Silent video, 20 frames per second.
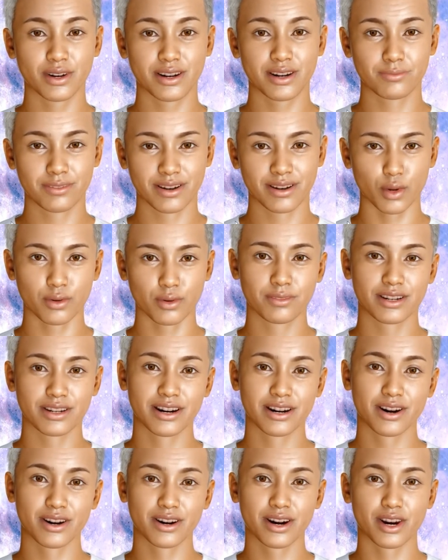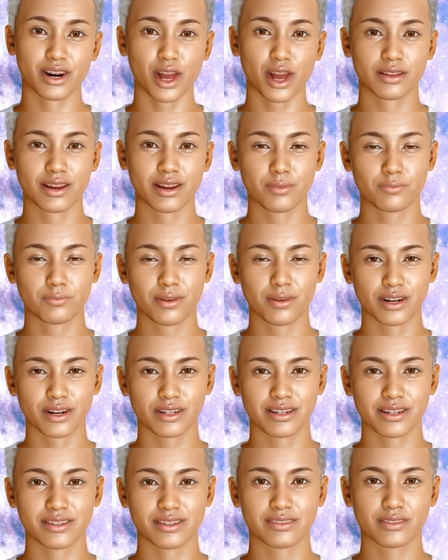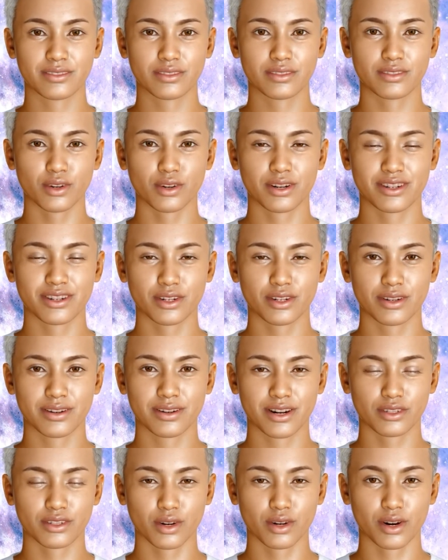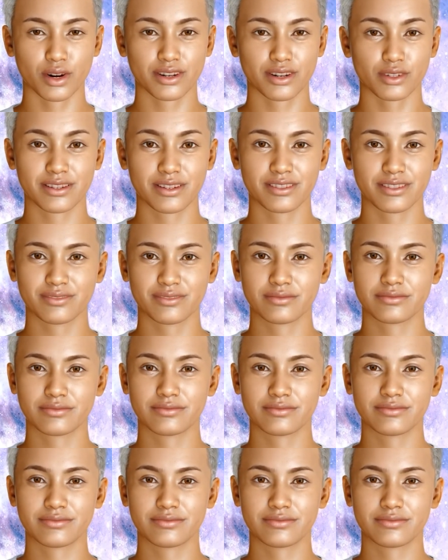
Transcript: Speak with me today. I'm Atlas, your digital astrologer.